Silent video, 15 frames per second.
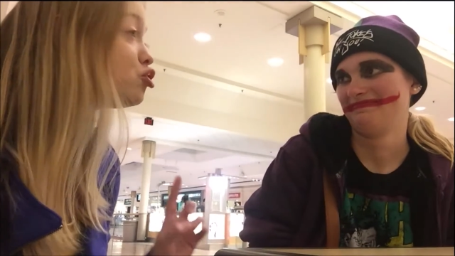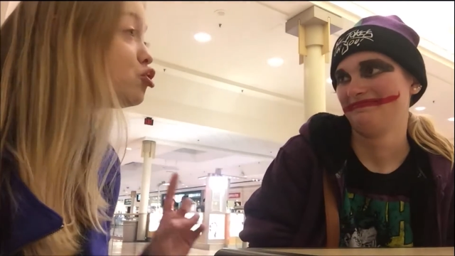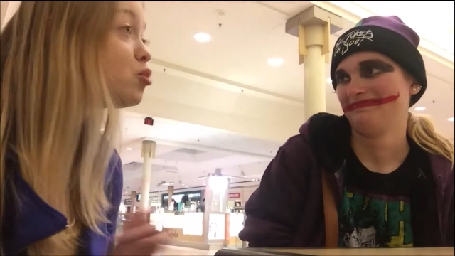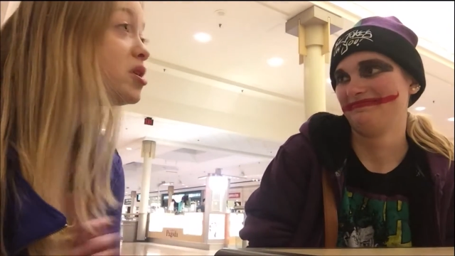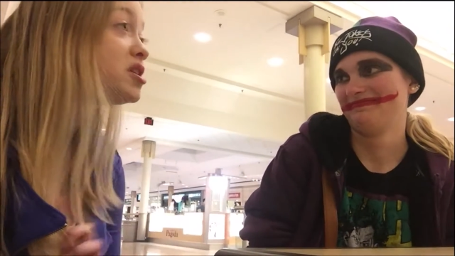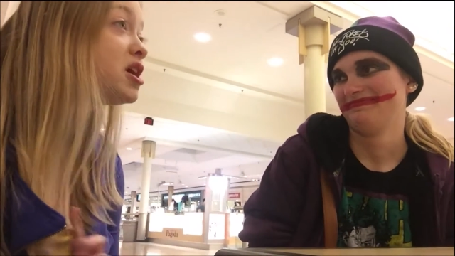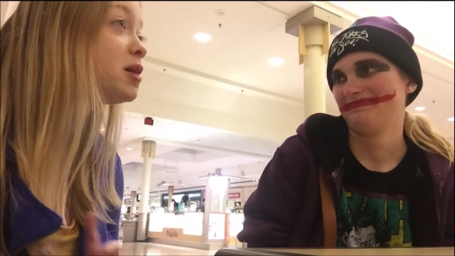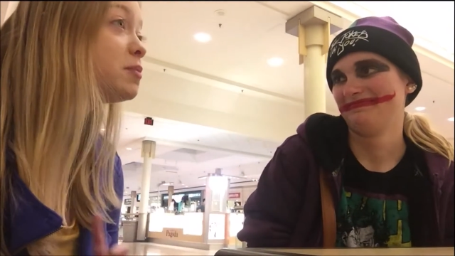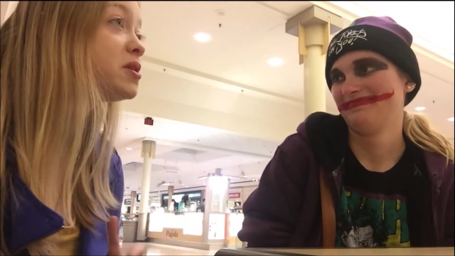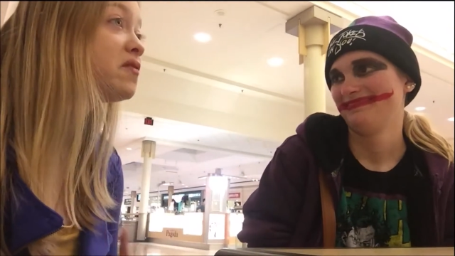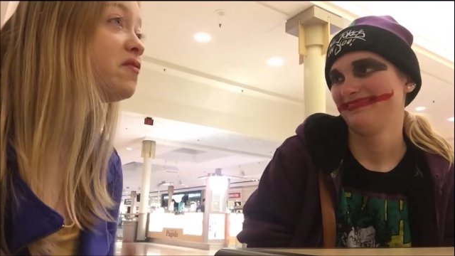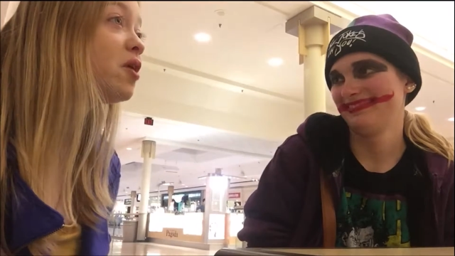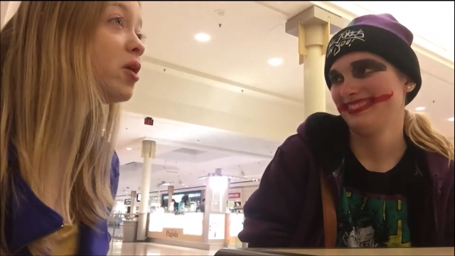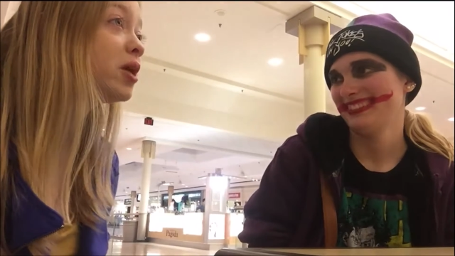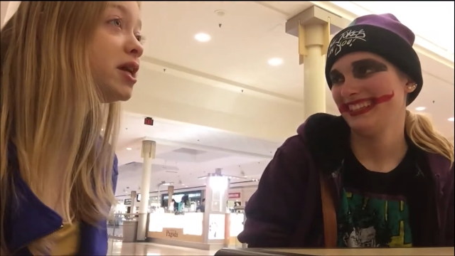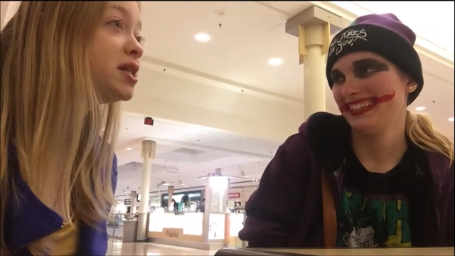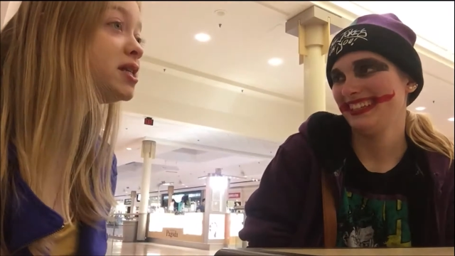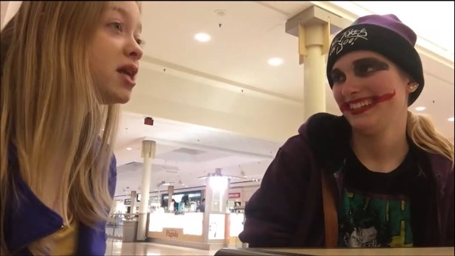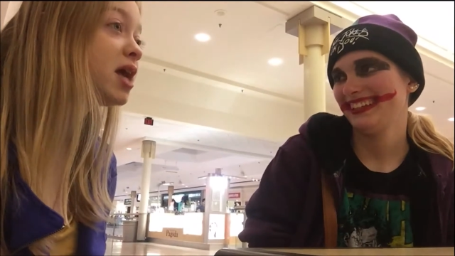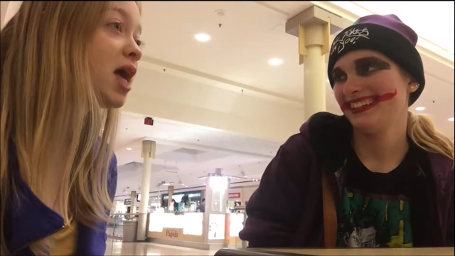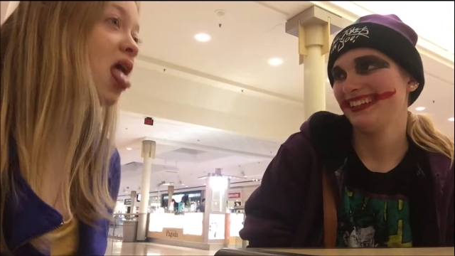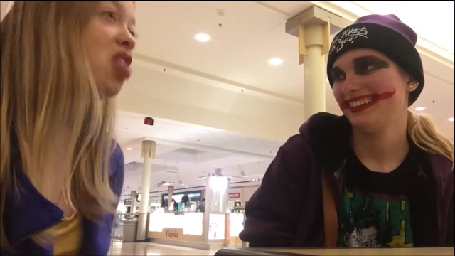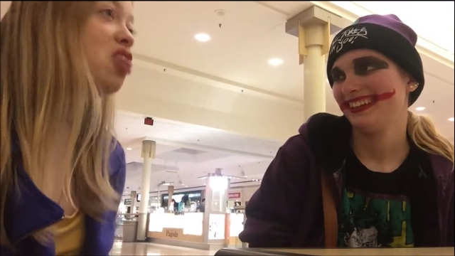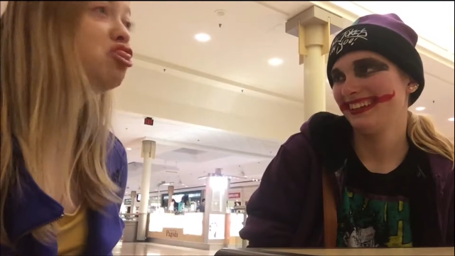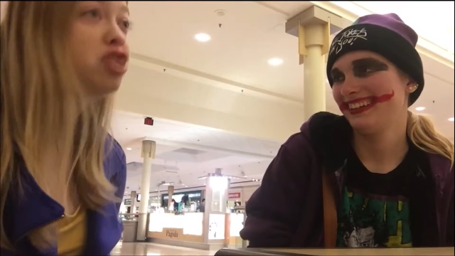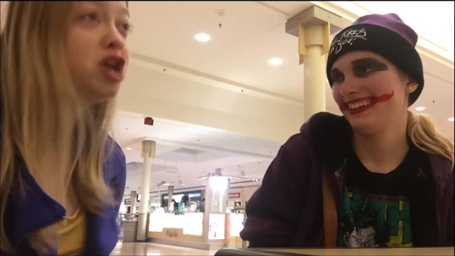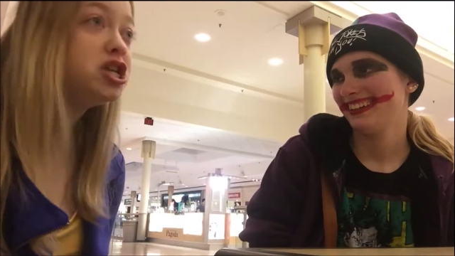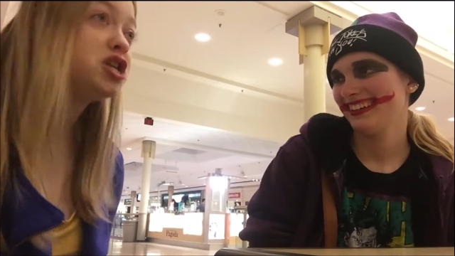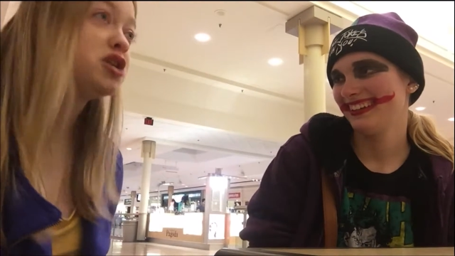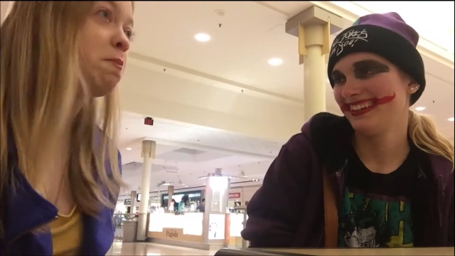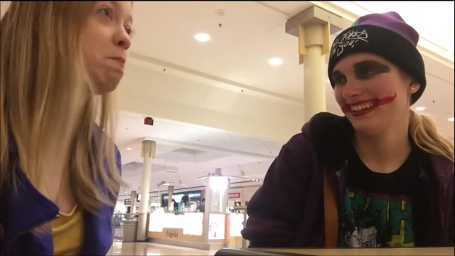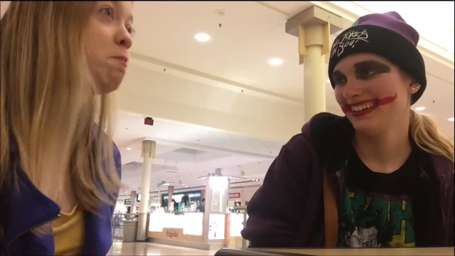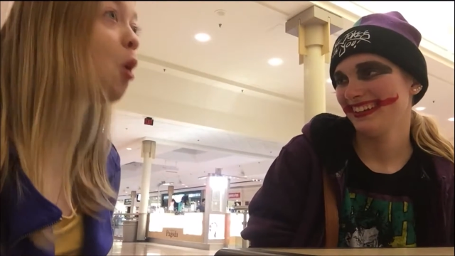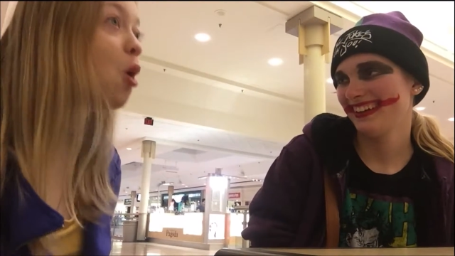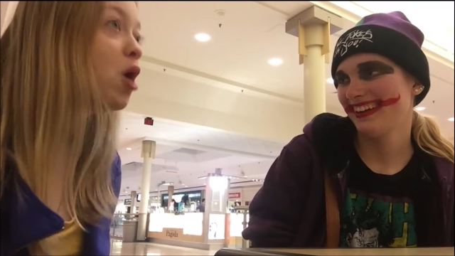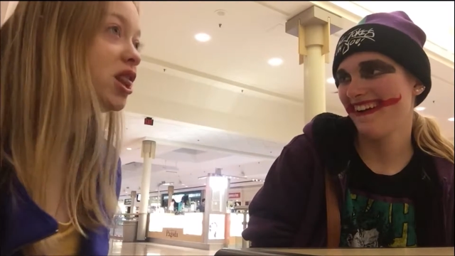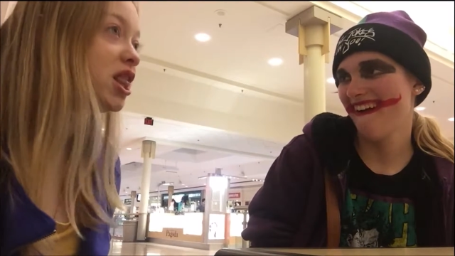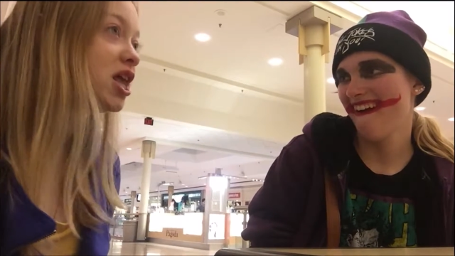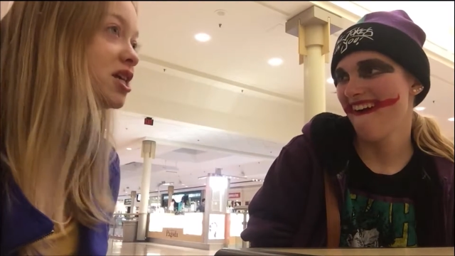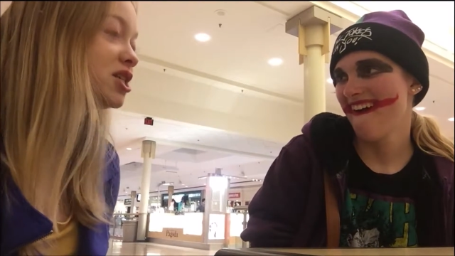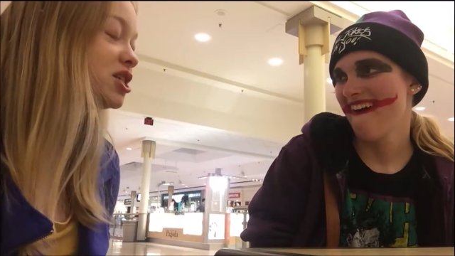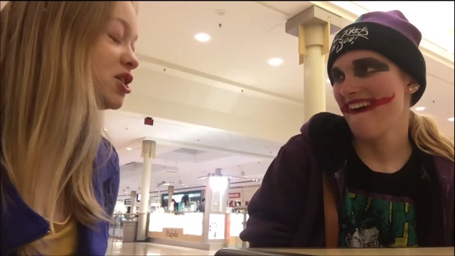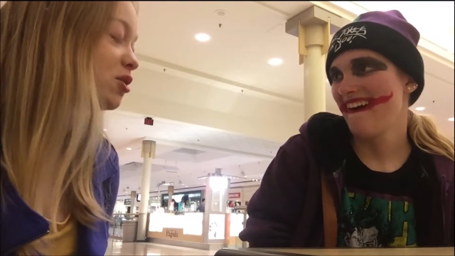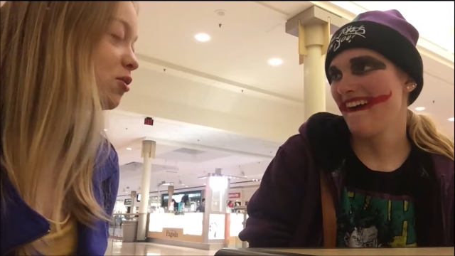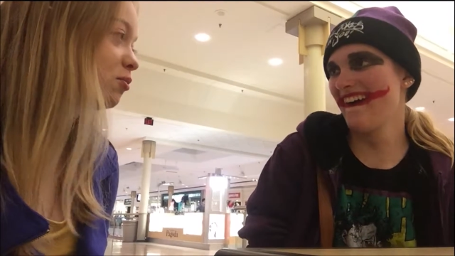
Speaker 1: 2 attempts of falling and he's like, this is pointless.